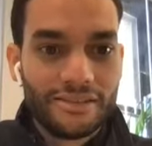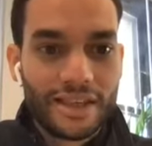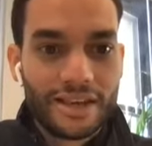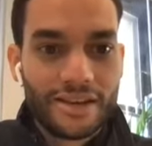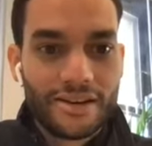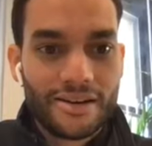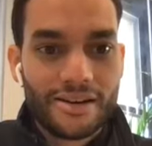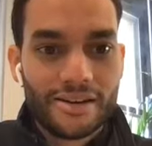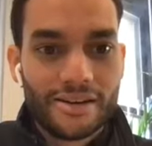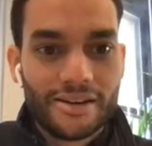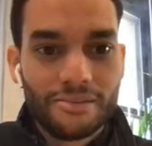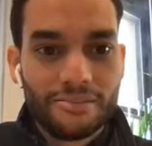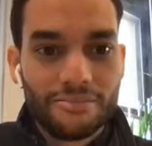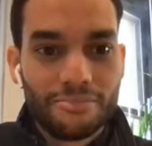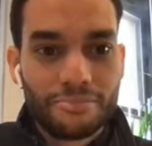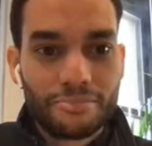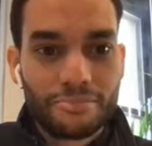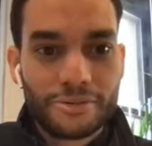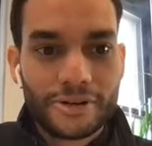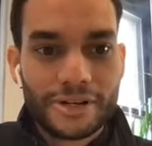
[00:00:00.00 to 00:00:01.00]
they are
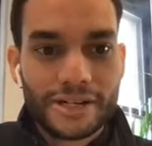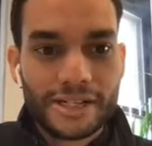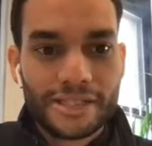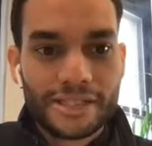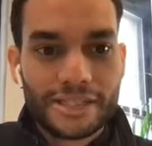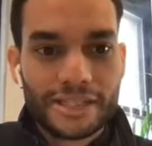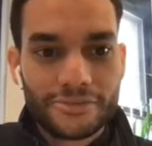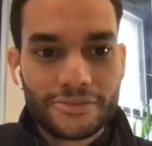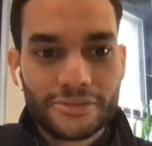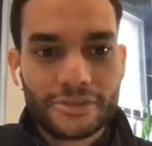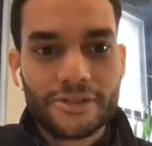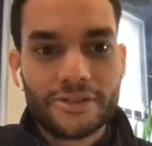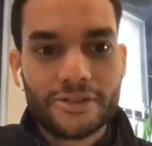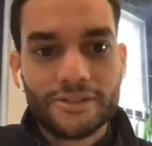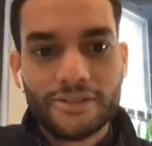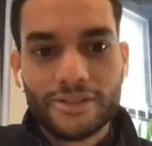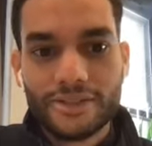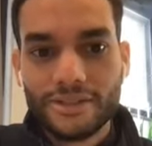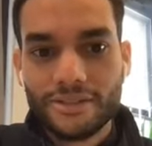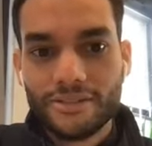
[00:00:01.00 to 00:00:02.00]
pretty
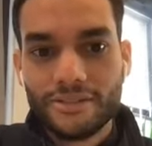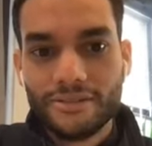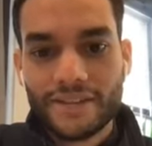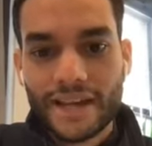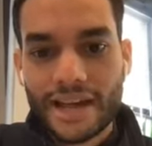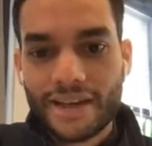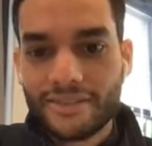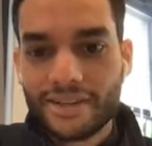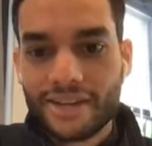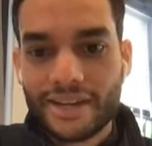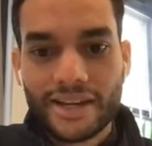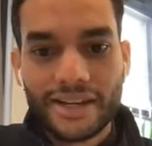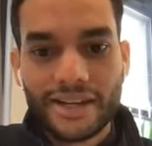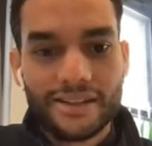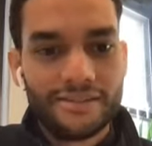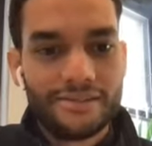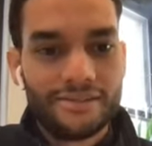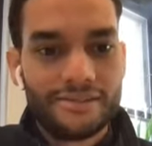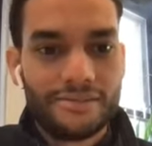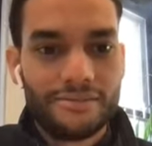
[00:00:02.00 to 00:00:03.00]
difficult to navigate,